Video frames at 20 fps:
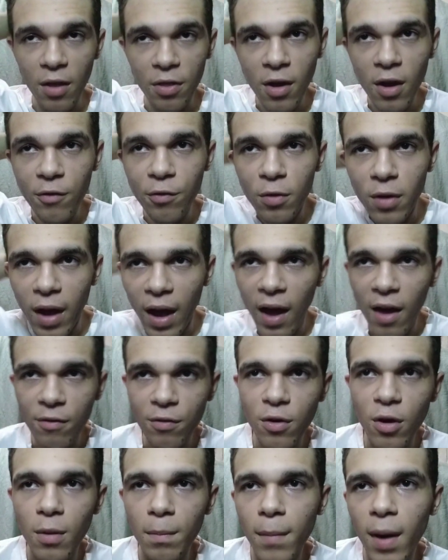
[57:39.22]
Thankfully, I
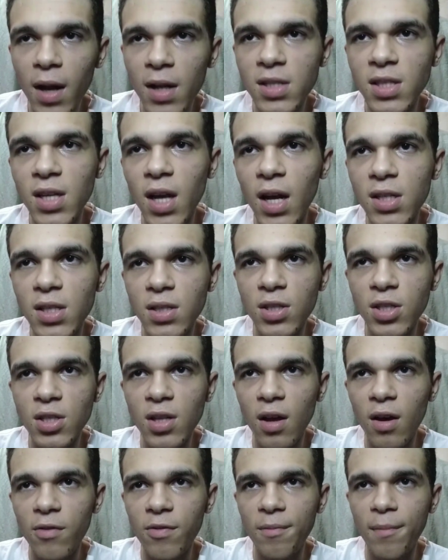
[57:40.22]
have good mindsets and
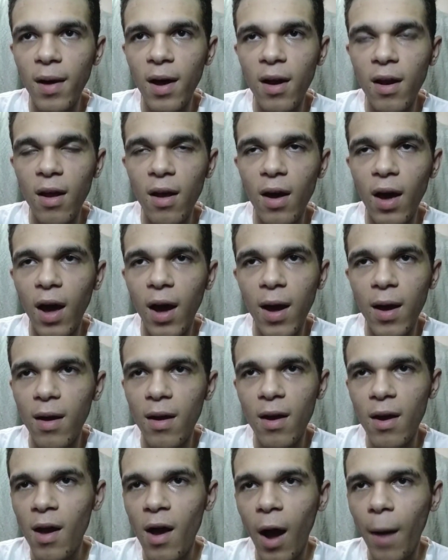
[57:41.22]
stuff about it.
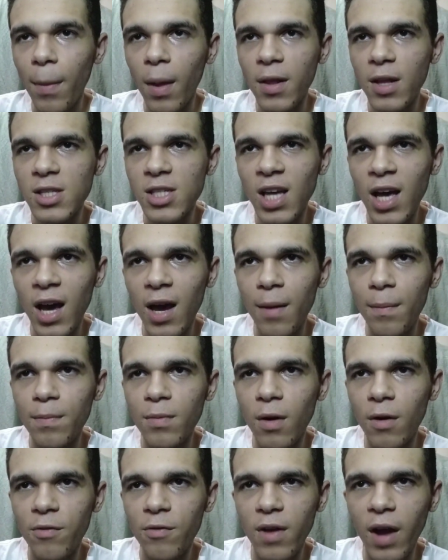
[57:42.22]
I I'm not the
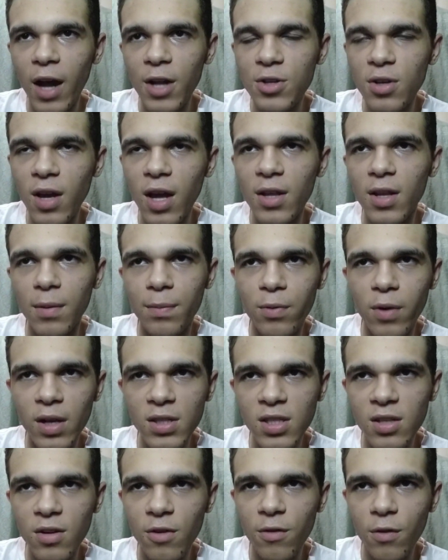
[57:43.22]
type of guy to get
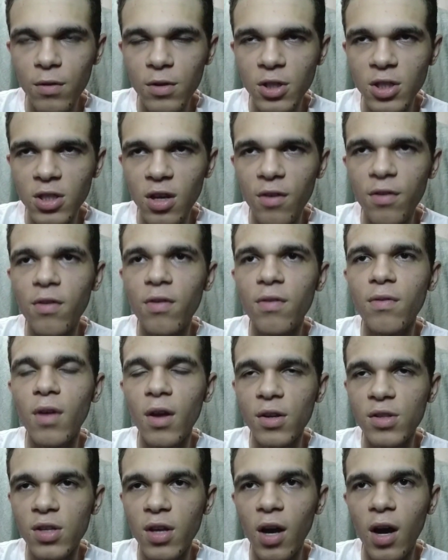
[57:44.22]
depressive over stuff.
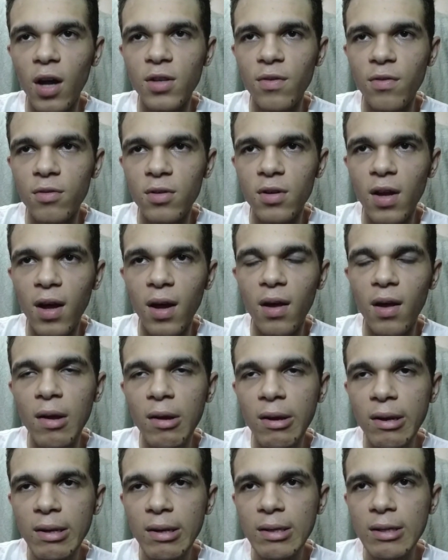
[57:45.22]
Thanks God for that.
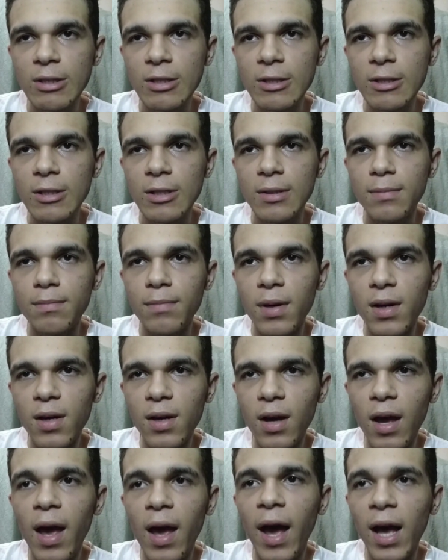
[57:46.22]

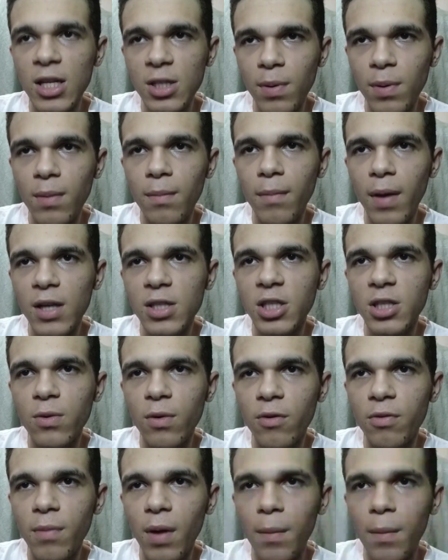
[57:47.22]
But it has been messing
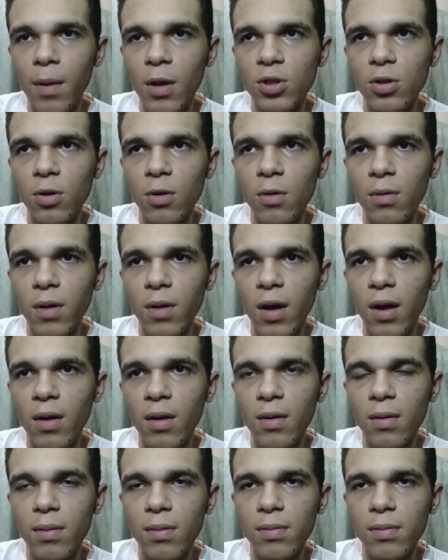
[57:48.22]
with my mental like